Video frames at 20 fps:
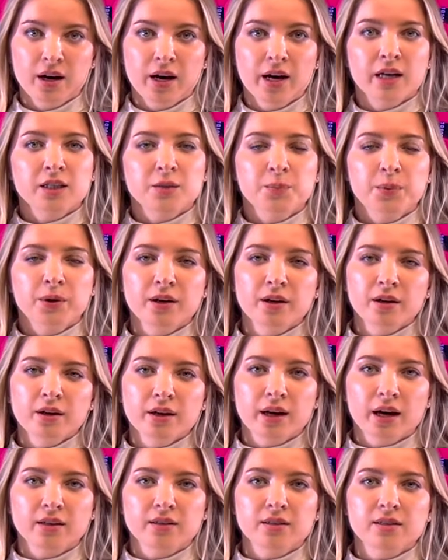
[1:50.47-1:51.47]
is pitted
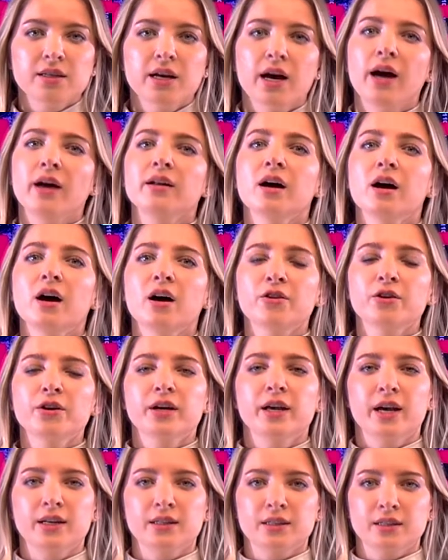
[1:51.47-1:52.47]
against 10 other
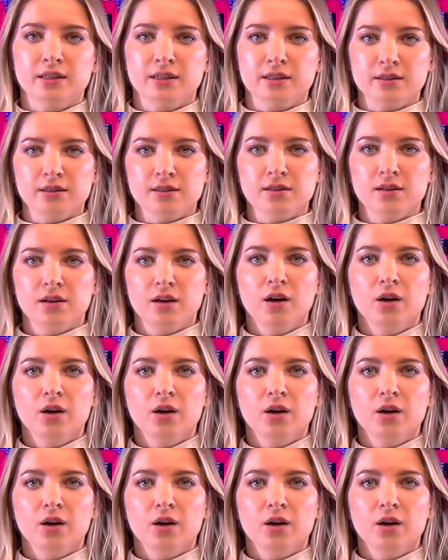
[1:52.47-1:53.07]
candidates,